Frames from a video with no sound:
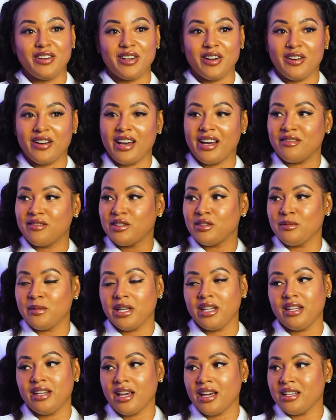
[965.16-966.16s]
you don't have too
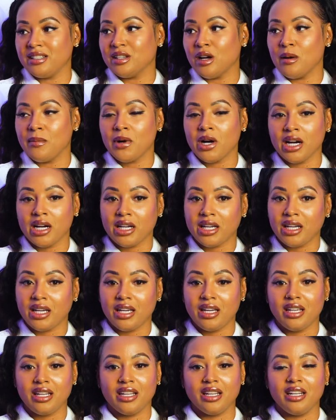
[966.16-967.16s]
many days on
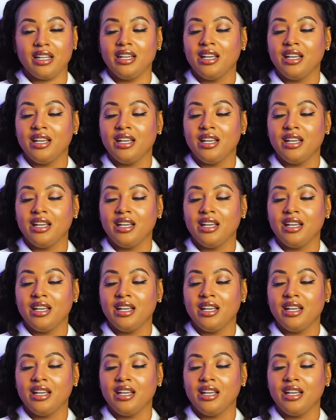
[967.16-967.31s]
market and